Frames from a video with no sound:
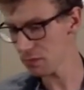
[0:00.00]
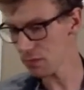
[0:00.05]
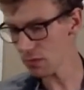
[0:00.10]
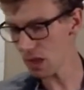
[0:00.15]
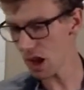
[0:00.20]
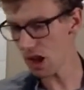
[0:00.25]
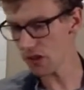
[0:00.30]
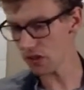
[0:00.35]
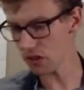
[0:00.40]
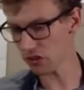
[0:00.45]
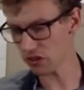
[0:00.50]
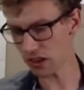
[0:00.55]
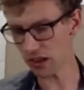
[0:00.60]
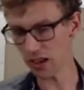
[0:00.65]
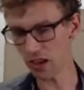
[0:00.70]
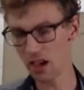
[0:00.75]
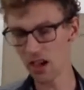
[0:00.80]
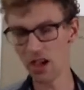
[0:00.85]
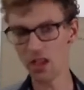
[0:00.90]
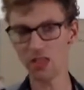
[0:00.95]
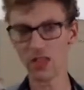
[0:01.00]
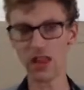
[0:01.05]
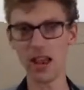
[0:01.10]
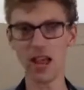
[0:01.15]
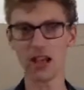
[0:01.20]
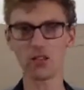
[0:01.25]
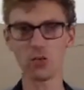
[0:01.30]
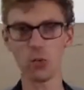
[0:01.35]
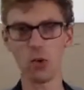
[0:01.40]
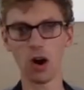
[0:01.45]
As I said, the
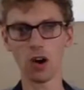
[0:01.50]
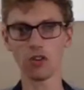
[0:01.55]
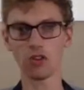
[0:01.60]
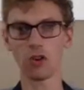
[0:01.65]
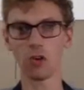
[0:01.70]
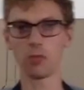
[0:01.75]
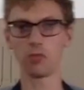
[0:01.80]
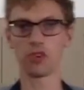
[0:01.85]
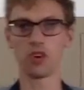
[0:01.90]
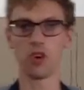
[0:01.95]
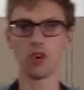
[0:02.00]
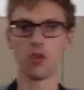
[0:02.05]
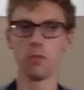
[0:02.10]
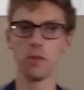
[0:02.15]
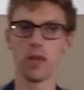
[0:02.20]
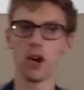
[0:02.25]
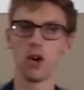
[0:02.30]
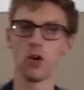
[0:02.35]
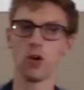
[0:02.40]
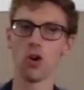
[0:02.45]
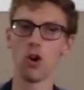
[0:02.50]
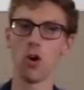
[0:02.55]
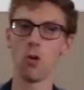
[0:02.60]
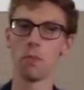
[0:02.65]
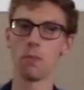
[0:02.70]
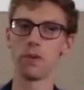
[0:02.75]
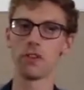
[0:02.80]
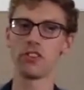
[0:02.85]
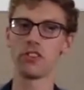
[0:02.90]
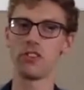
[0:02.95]
next workshop's going to be on
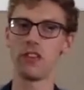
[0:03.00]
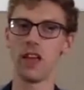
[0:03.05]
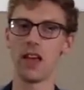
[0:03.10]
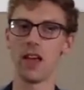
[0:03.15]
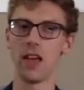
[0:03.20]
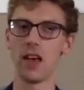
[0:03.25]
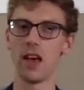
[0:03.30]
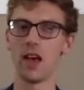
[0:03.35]
composite